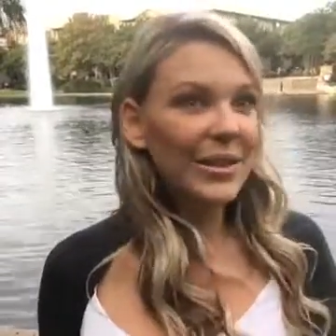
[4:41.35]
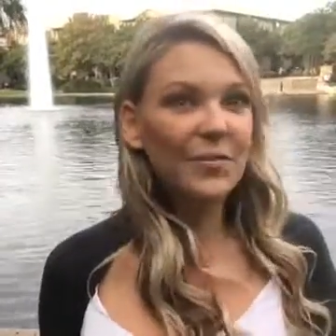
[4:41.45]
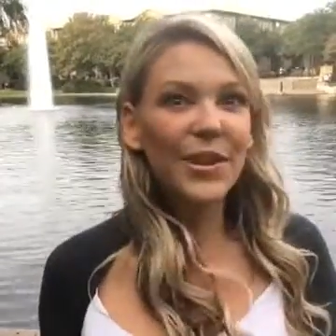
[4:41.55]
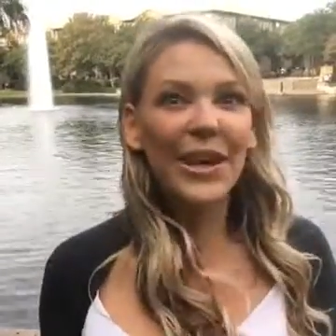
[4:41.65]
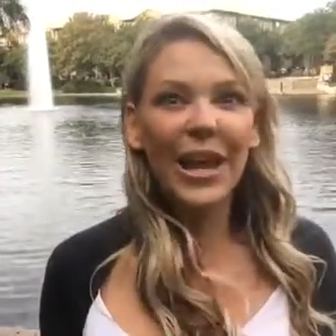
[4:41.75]

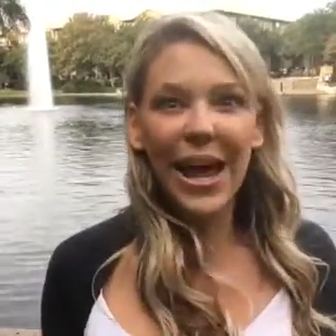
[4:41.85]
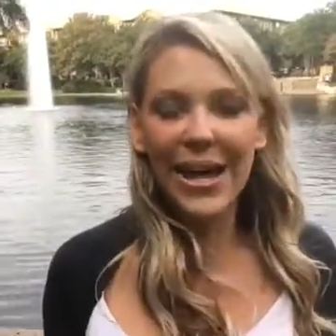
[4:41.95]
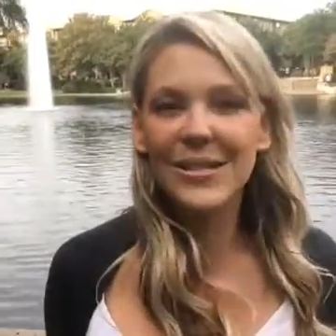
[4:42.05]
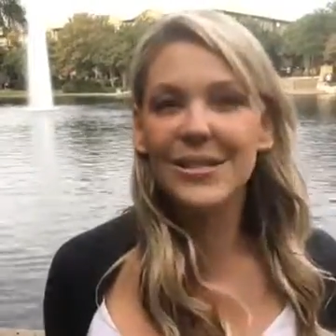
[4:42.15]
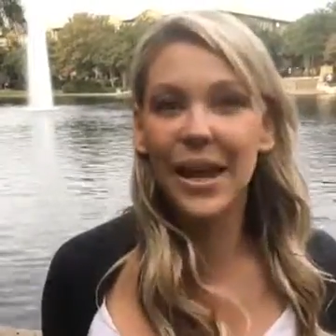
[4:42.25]
Even
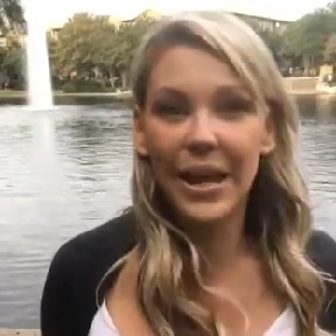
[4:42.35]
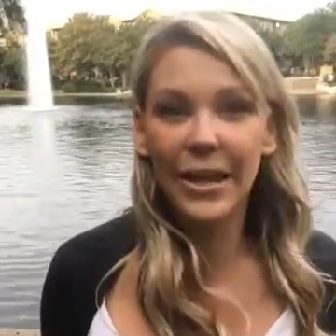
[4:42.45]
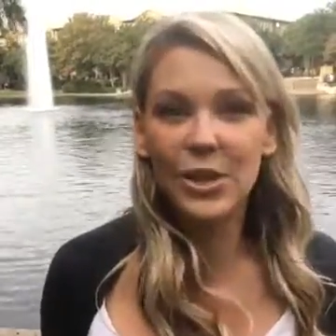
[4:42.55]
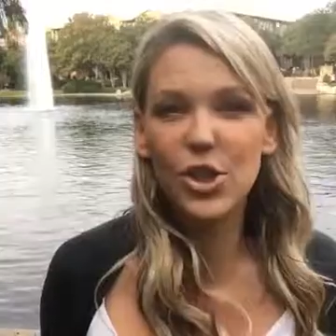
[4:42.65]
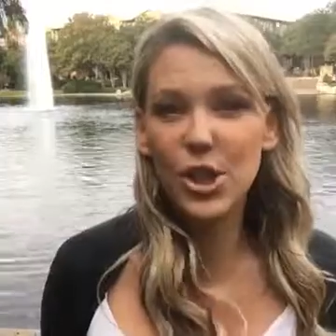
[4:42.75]
last night,
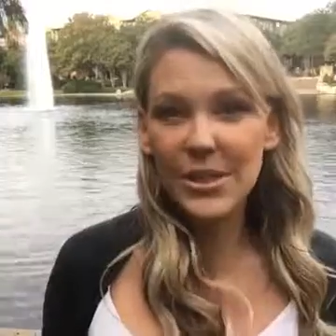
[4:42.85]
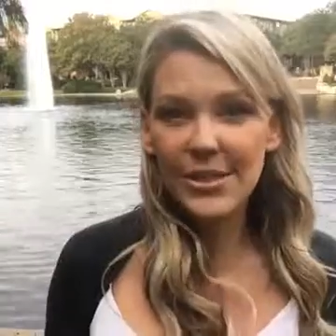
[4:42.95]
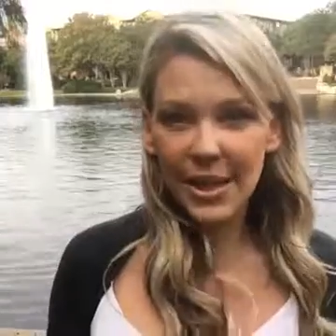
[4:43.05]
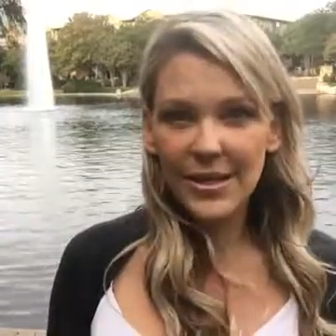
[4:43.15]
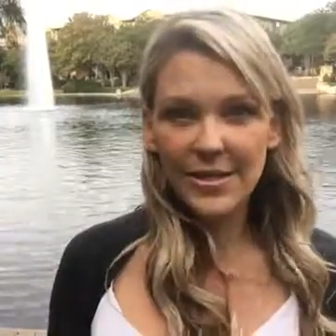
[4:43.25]
she
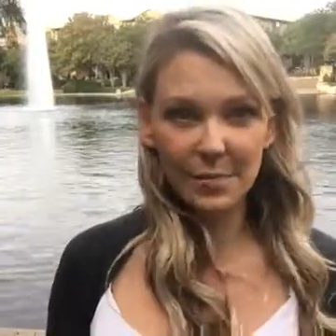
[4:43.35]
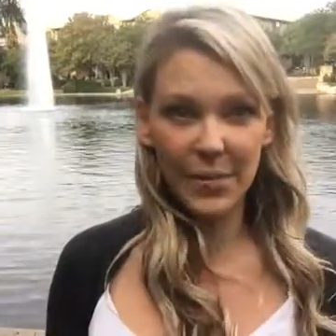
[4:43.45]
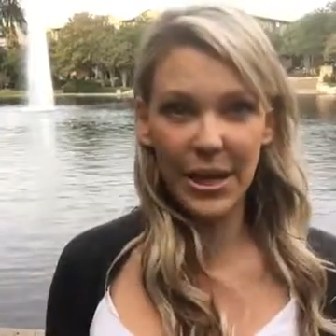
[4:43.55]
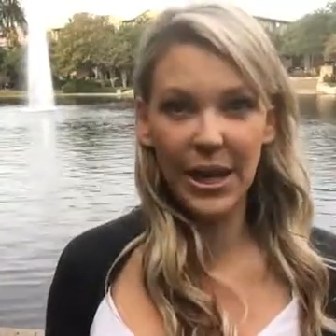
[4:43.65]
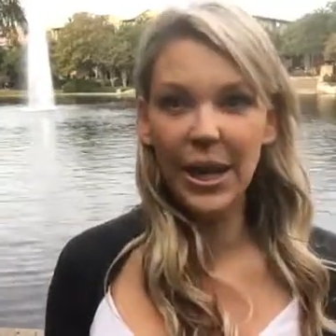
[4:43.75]
said to
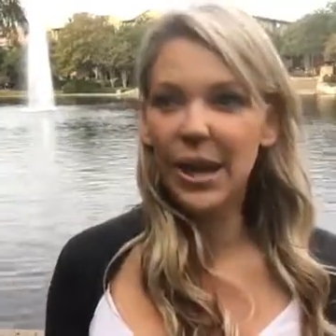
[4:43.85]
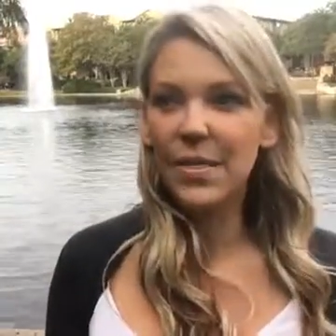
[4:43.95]
me,